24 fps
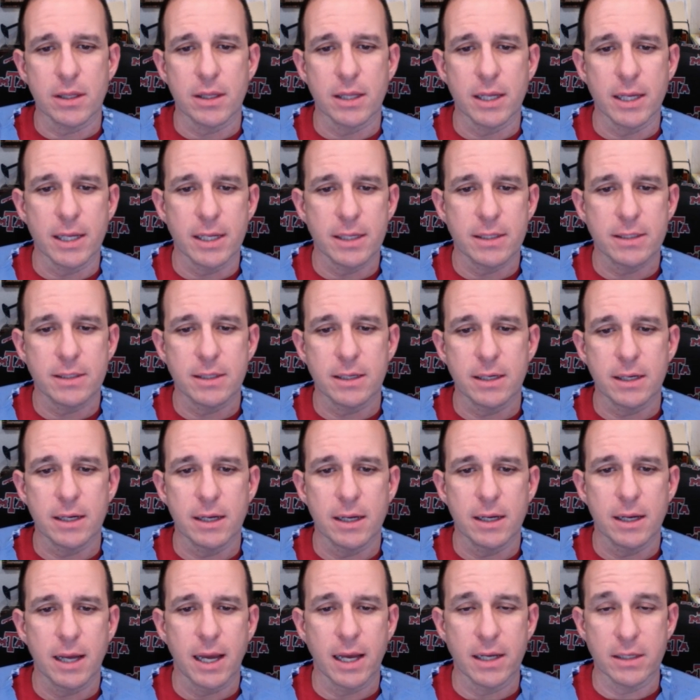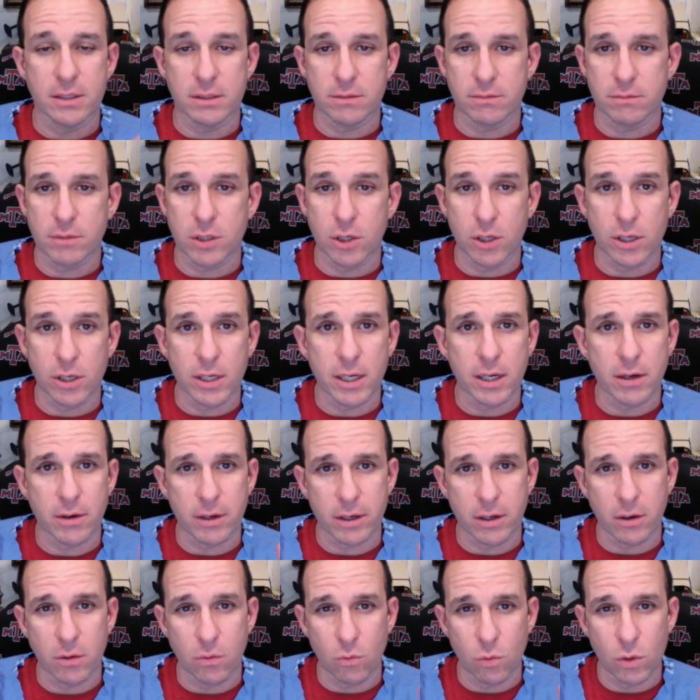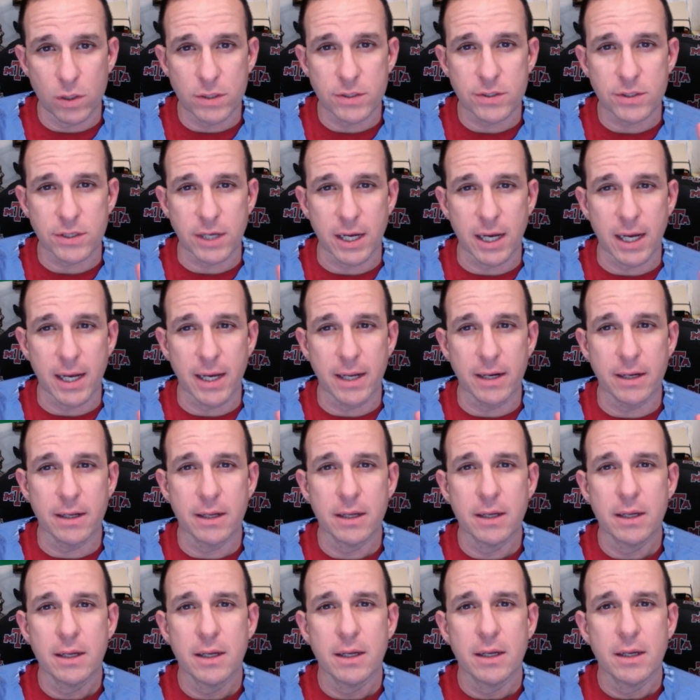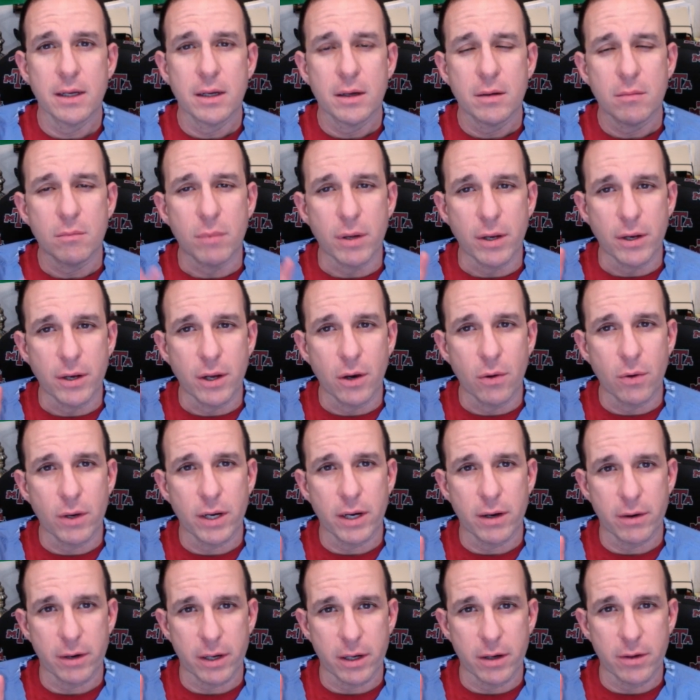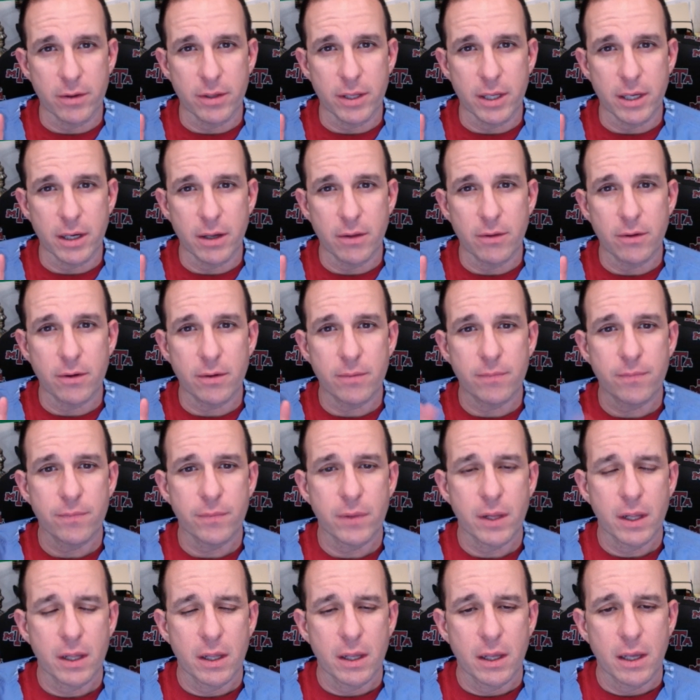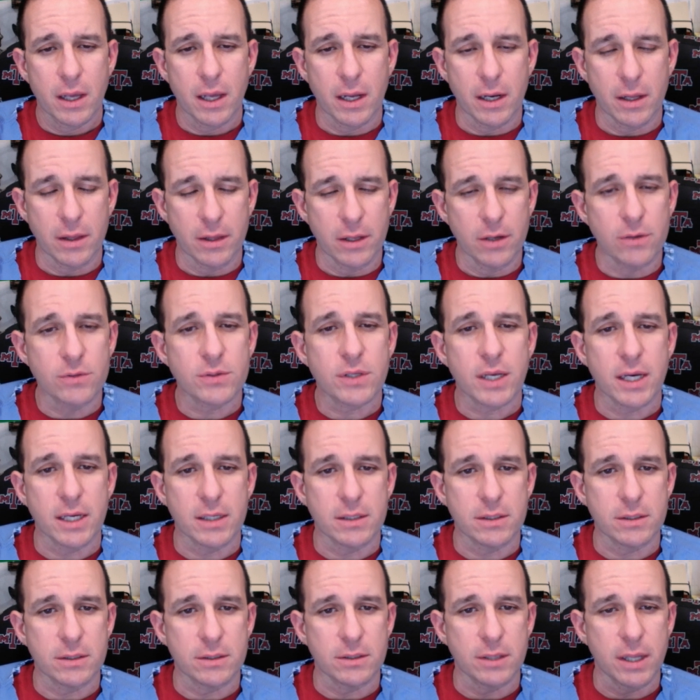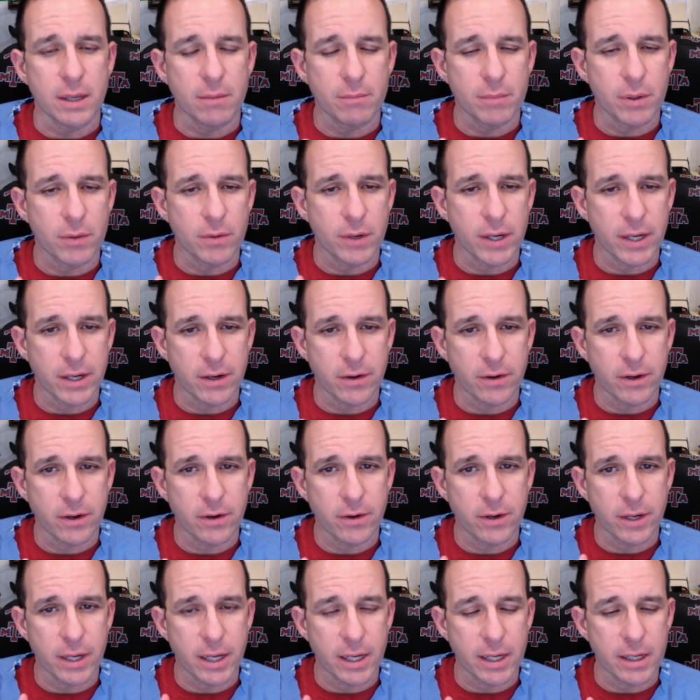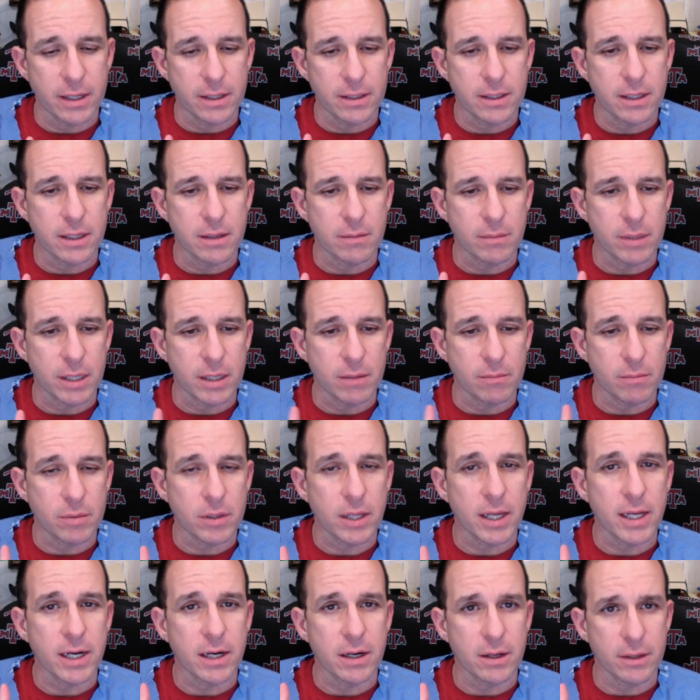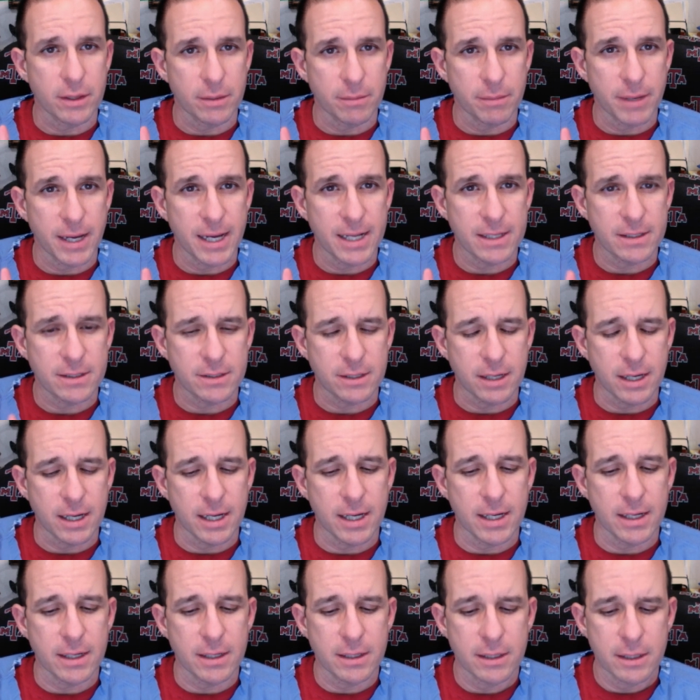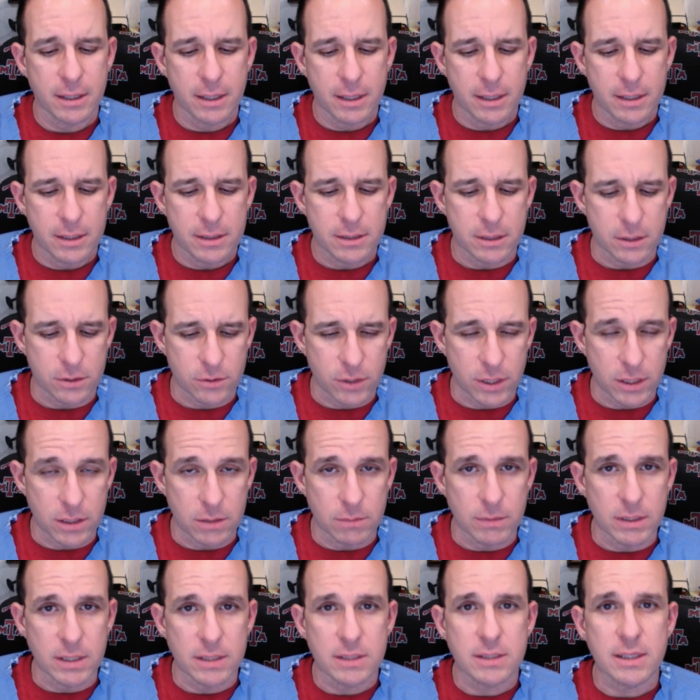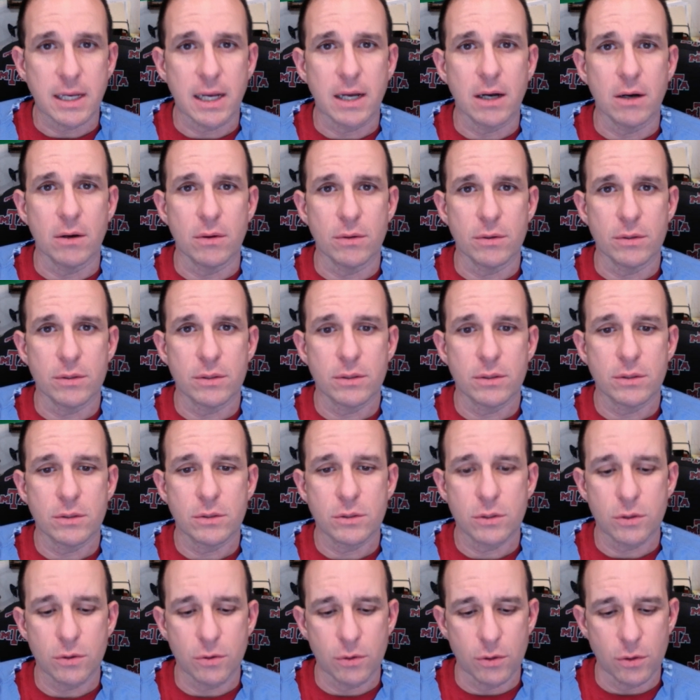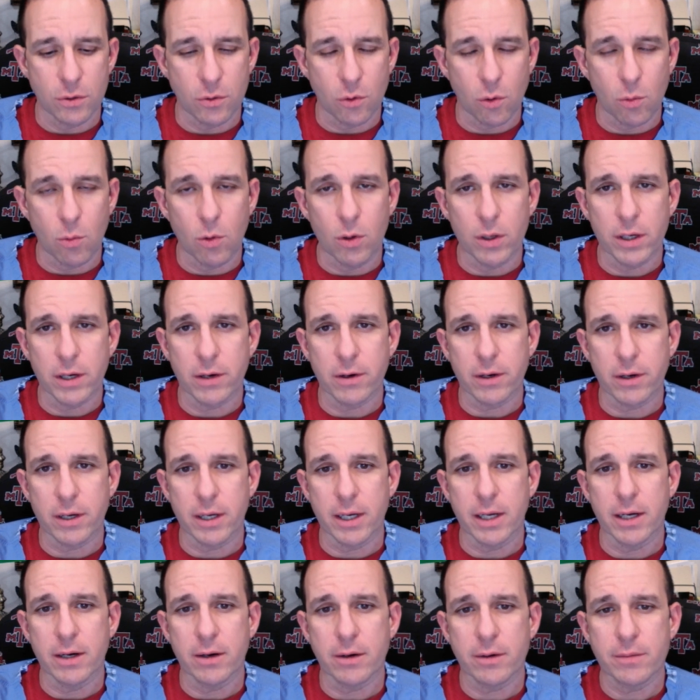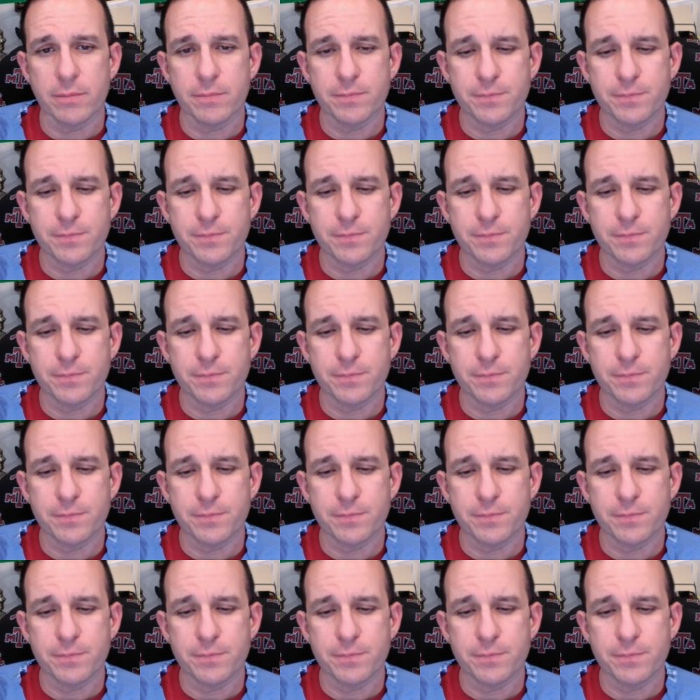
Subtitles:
that has good hearing on one side, but no hearing on the other. And in those cases, that bone-anchored hearing aid can be implanted on the bad side to transmit sound to the normal hearing ear.